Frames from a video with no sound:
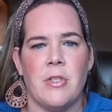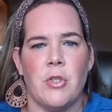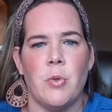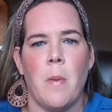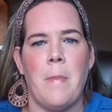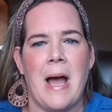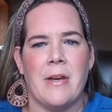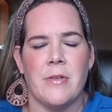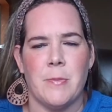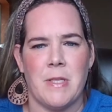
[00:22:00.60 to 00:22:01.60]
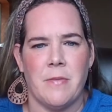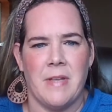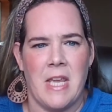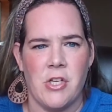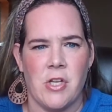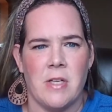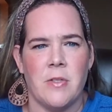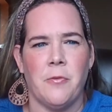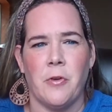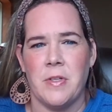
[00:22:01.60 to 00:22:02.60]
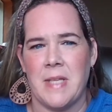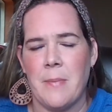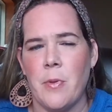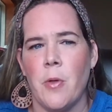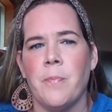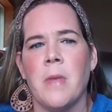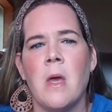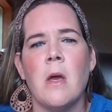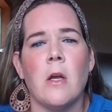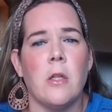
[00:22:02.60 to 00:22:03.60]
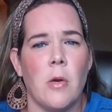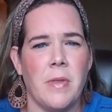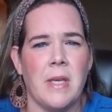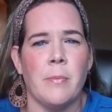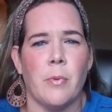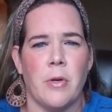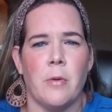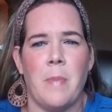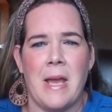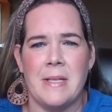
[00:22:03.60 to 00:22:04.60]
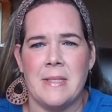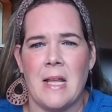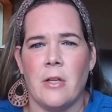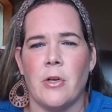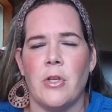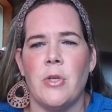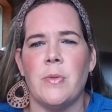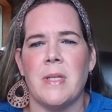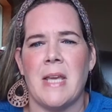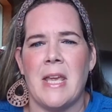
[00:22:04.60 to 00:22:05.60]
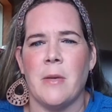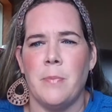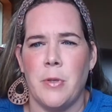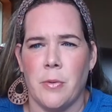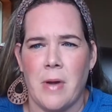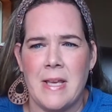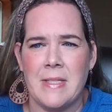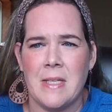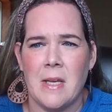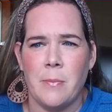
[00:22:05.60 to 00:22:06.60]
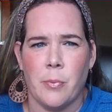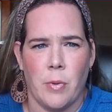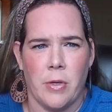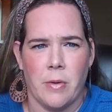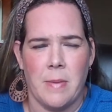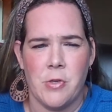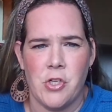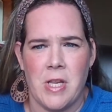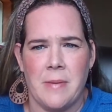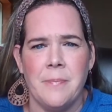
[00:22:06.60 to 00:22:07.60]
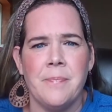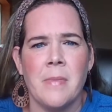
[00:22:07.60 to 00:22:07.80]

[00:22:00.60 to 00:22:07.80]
to a buyer's specification. So for example, clothing embroidered by a seller using a computerized embroidery machine.